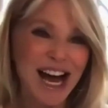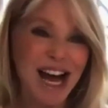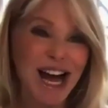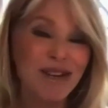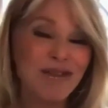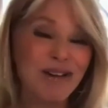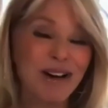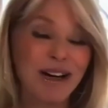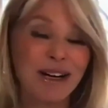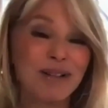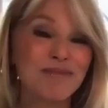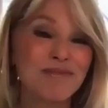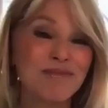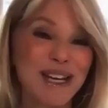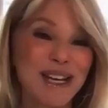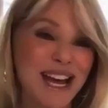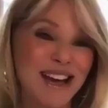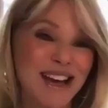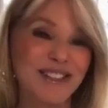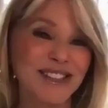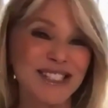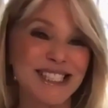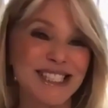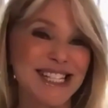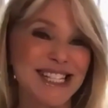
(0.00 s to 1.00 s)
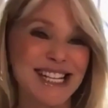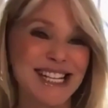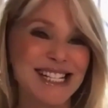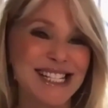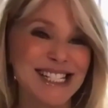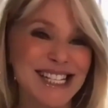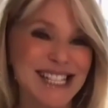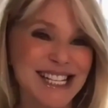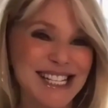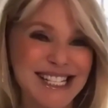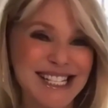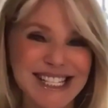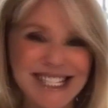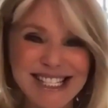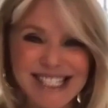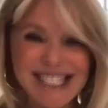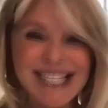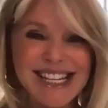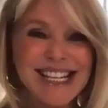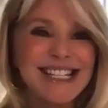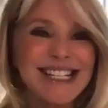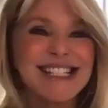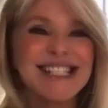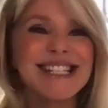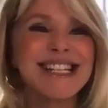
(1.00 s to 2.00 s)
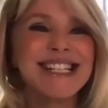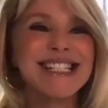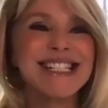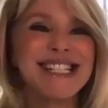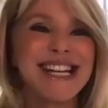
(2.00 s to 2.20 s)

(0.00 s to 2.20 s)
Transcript: I want to be able to seize the